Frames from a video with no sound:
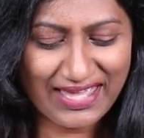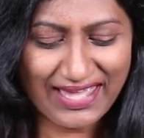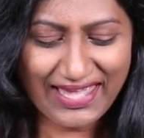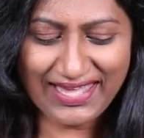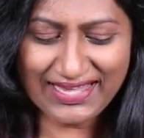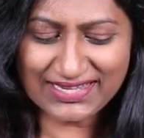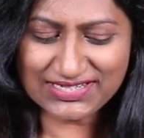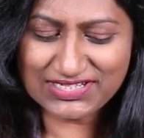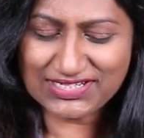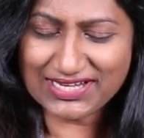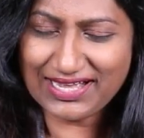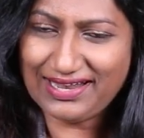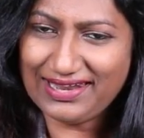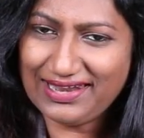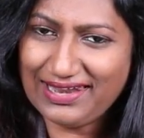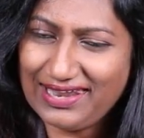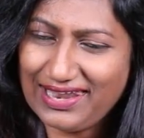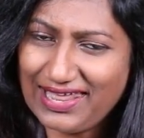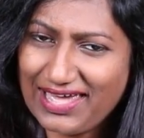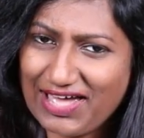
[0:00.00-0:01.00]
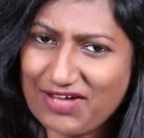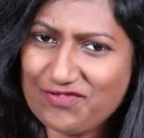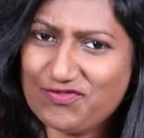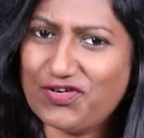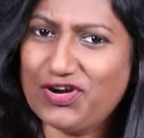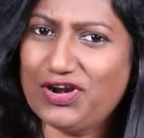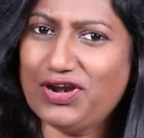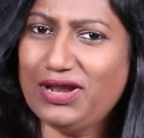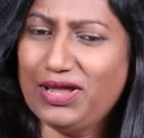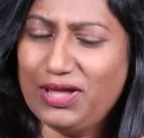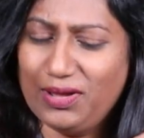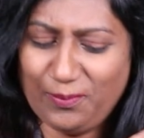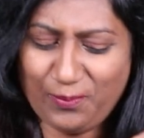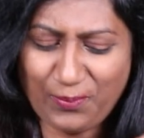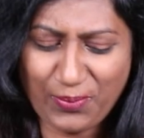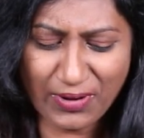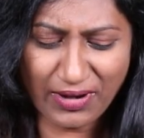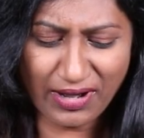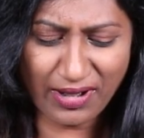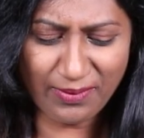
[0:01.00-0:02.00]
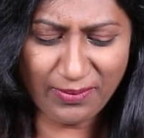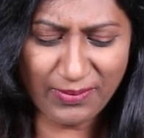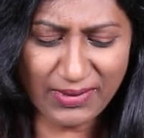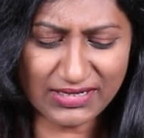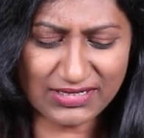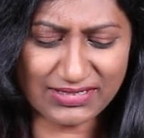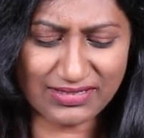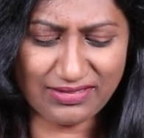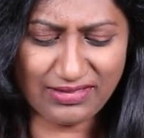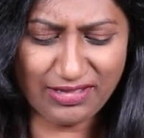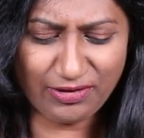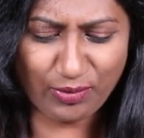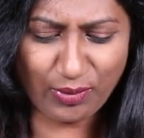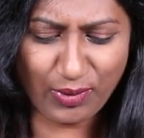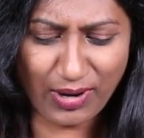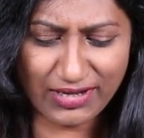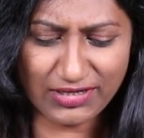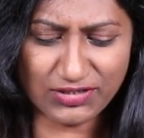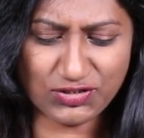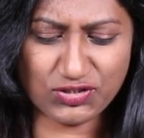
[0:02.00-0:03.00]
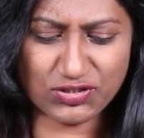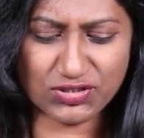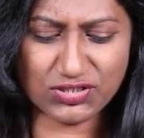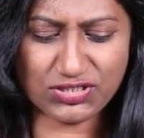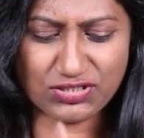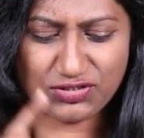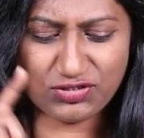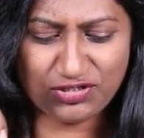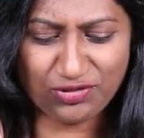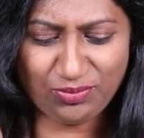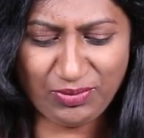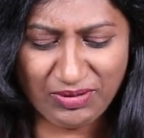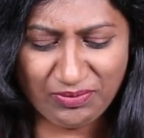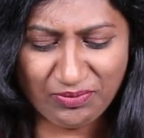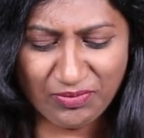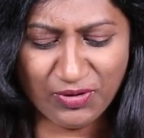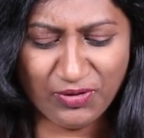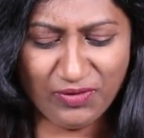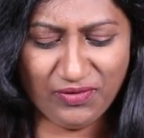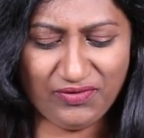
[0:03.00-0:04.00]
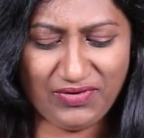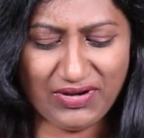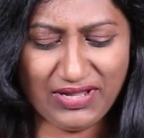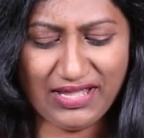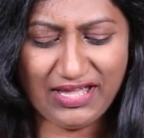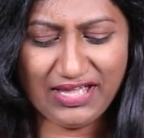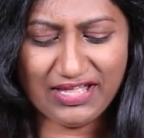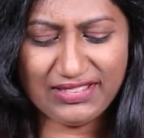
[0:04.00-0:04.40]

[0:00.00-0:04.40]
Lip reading: He shall never permit the righteous to be moved.